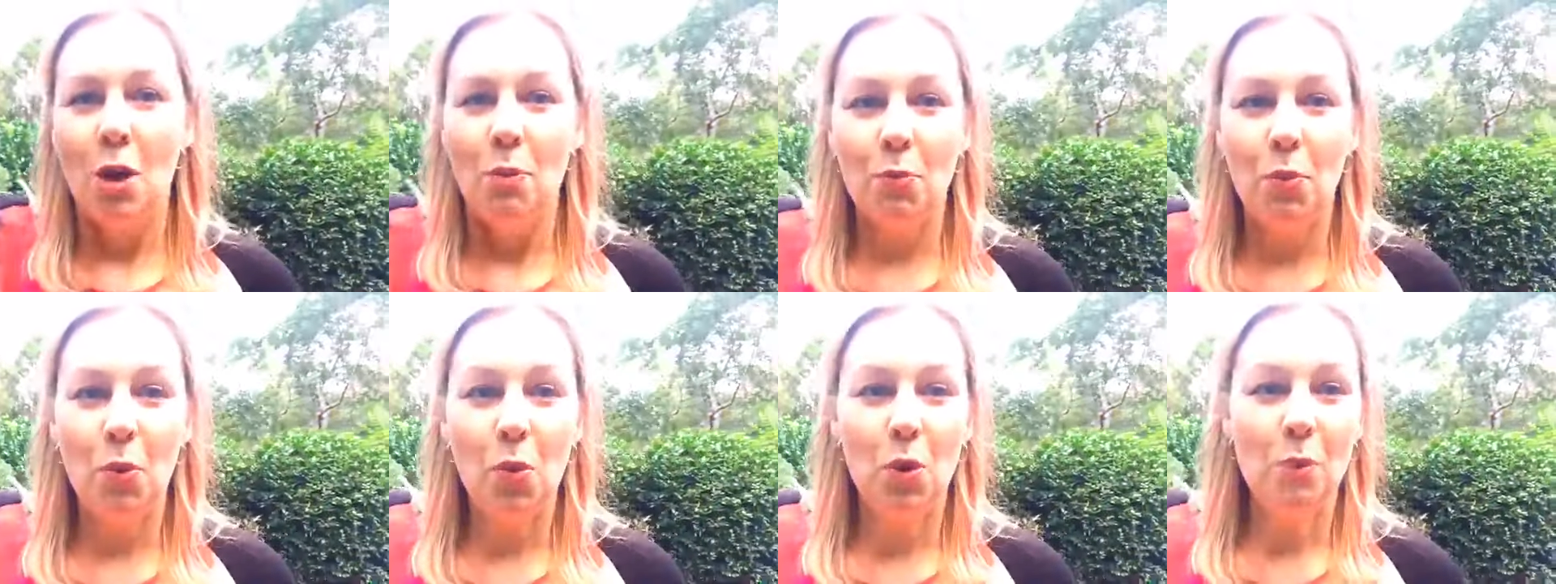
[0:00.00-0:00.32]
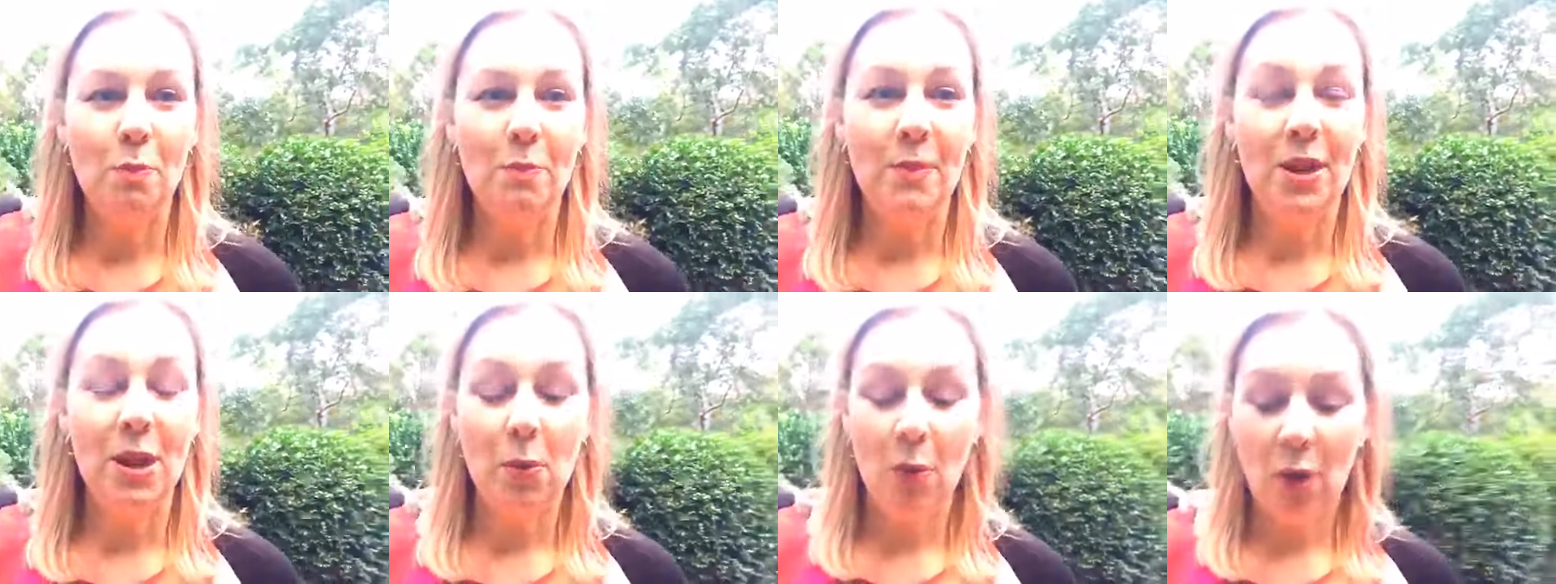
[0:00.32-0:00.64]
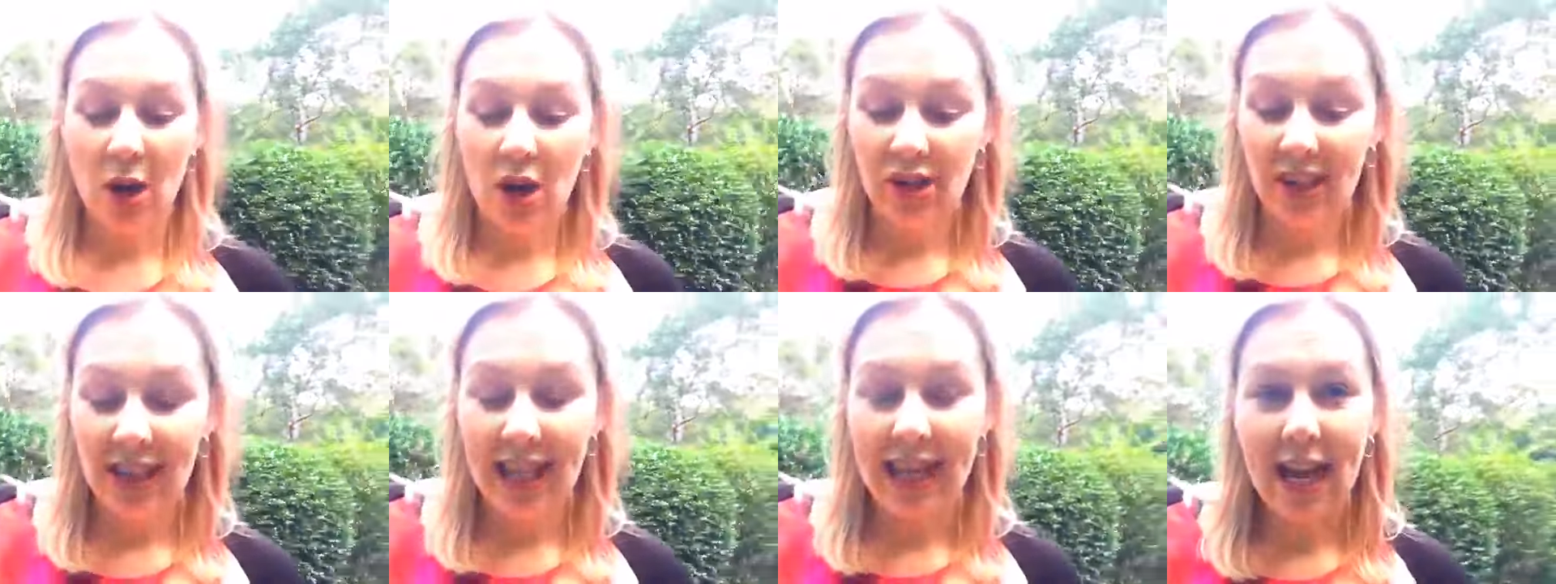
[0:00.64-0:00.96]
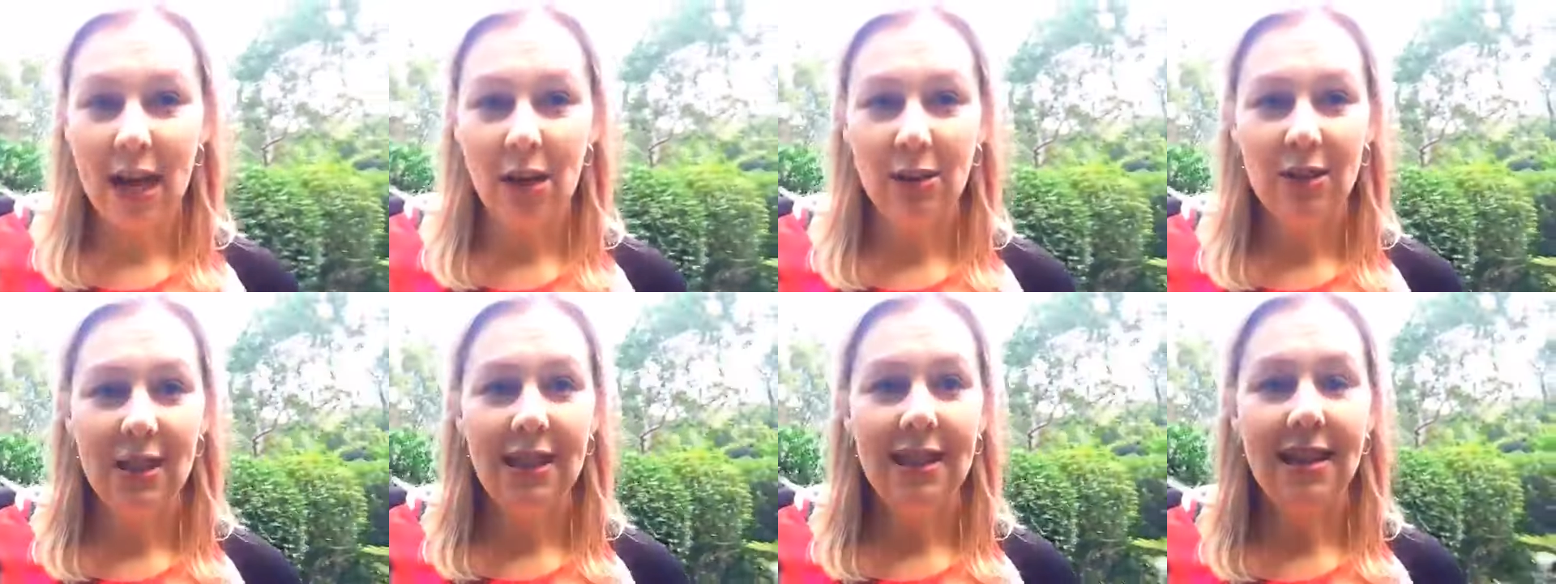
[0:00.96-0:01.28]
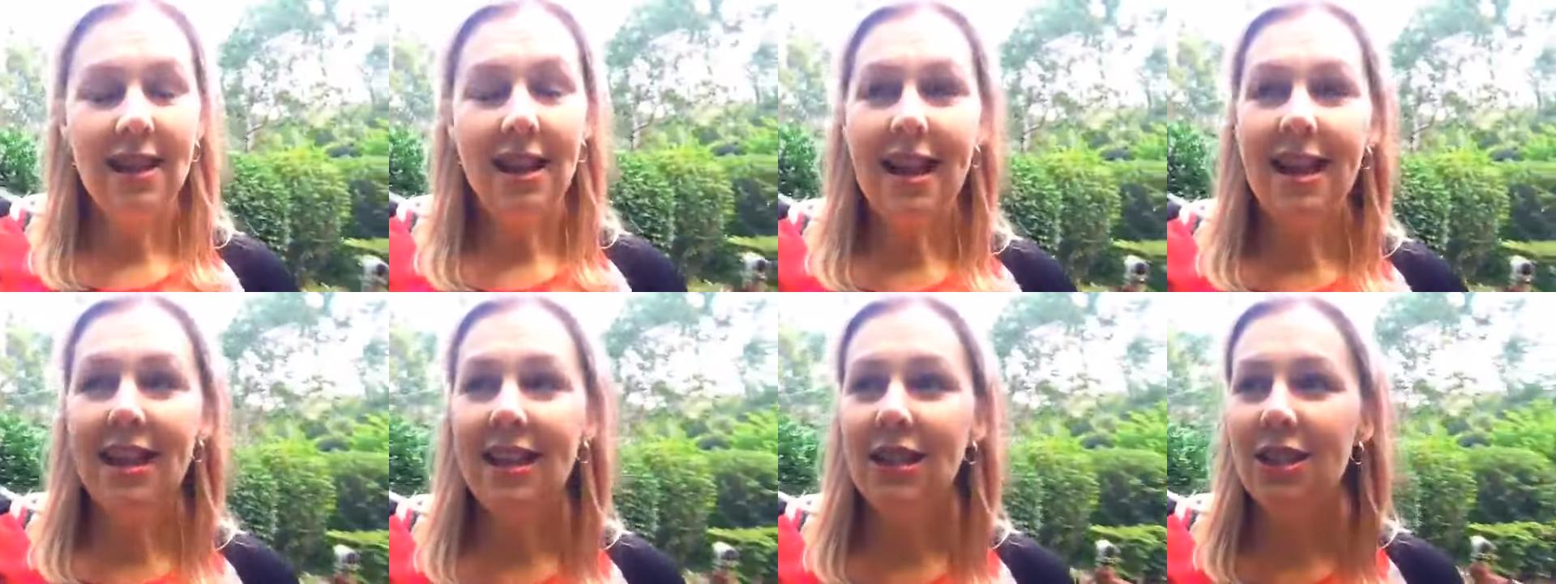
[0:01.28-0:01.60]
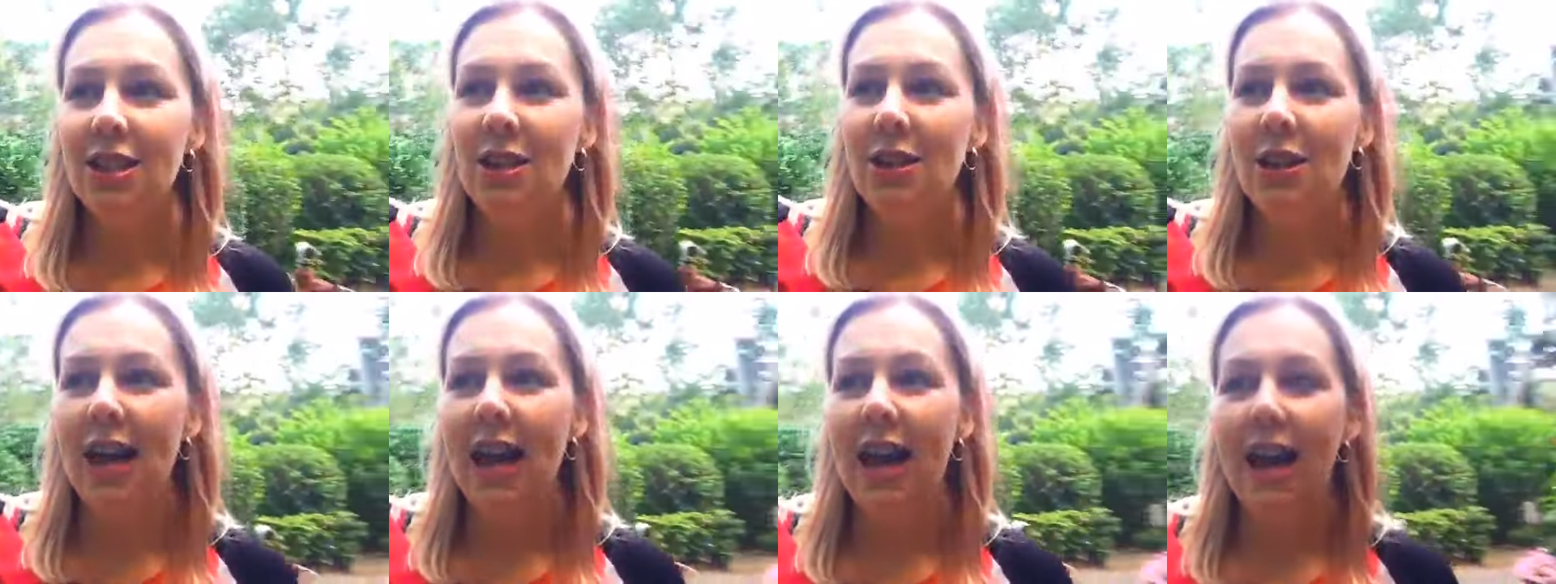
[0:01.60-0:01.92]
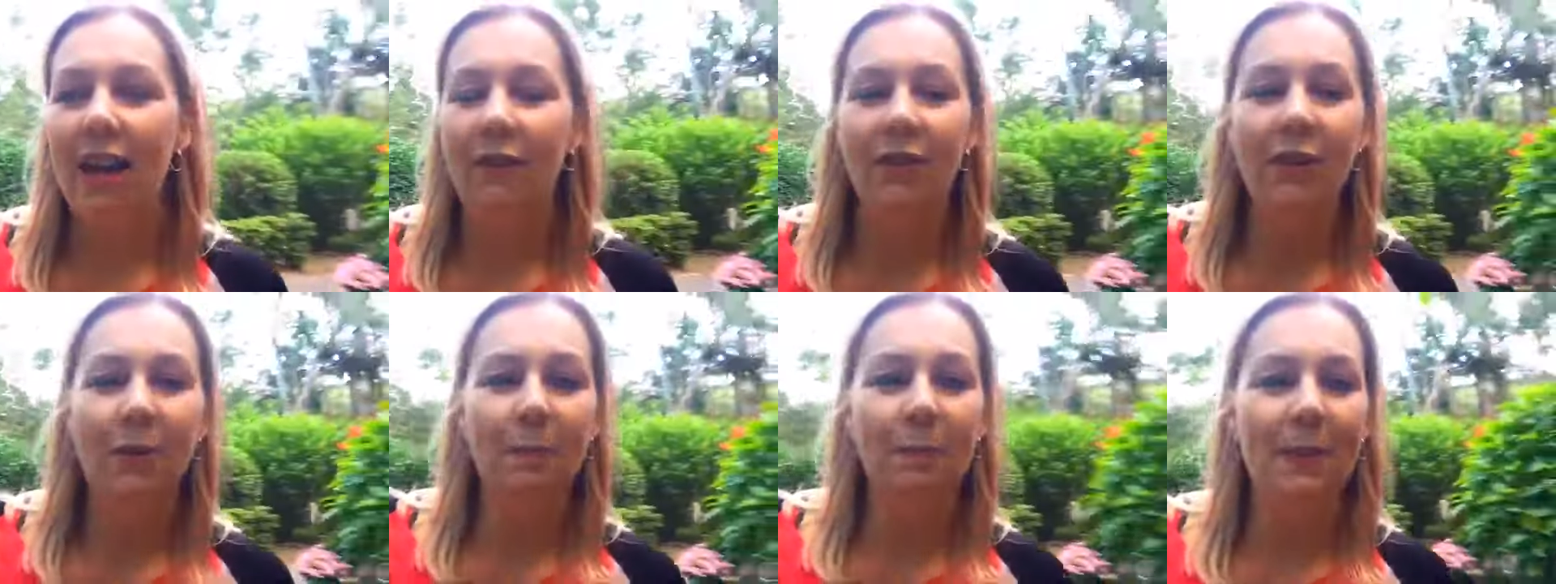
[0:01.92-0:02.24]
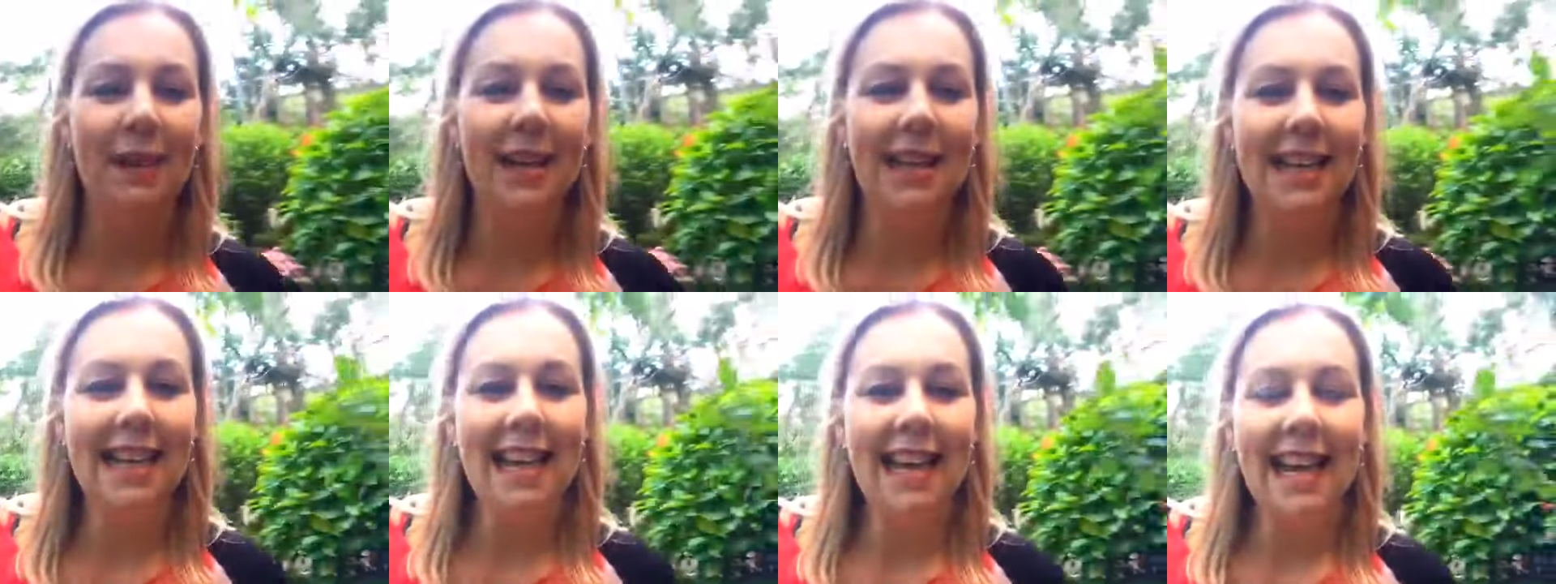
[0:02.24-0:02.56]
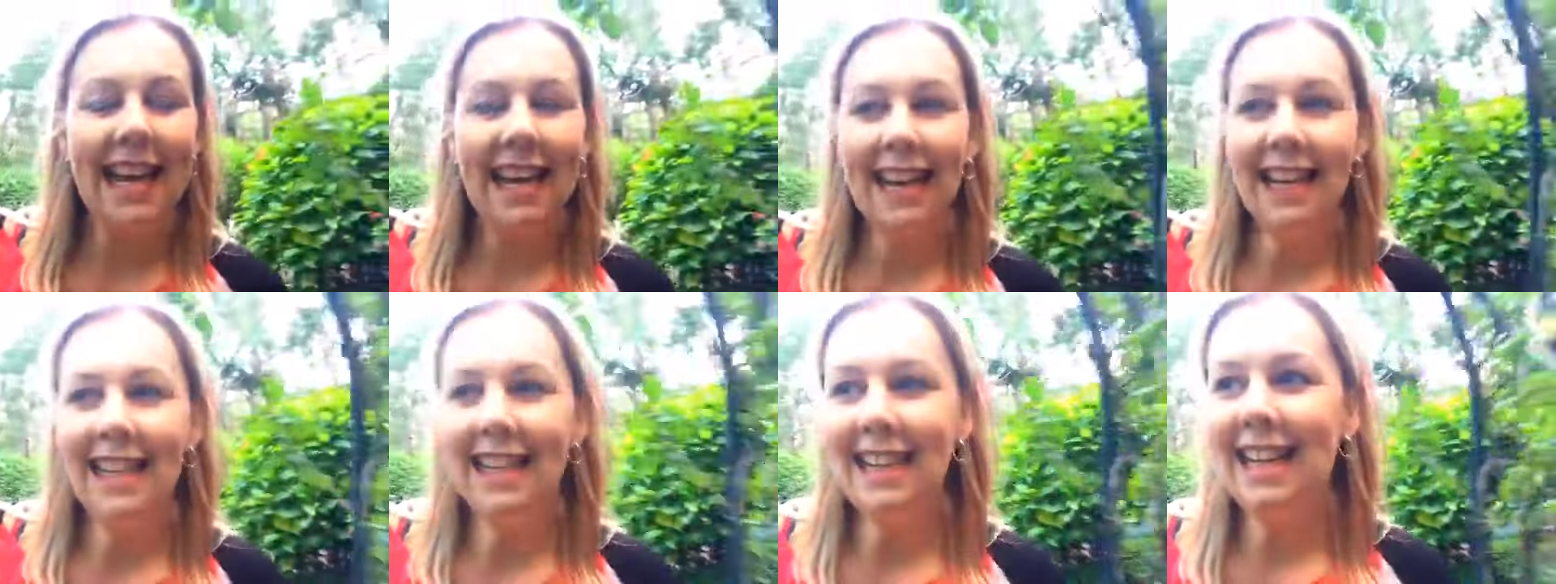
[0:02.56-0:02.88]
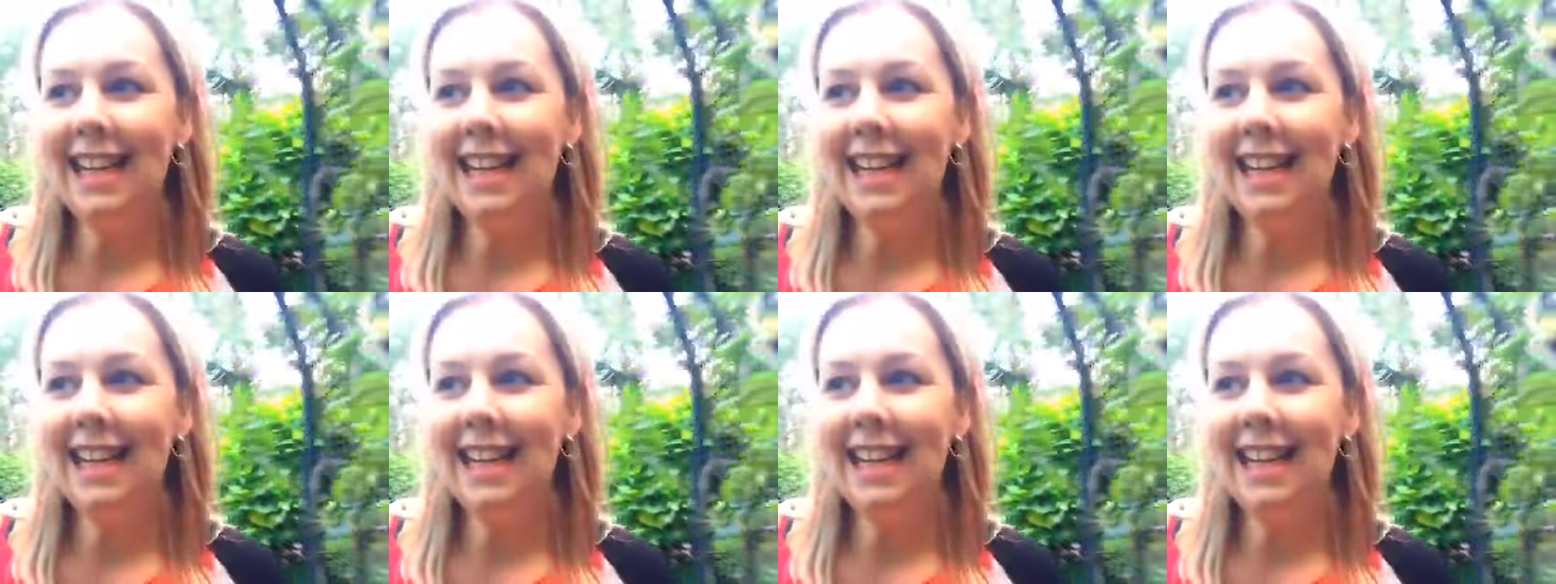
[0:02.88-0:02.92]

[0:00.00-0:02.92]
brought me around the outside, so I haven't been in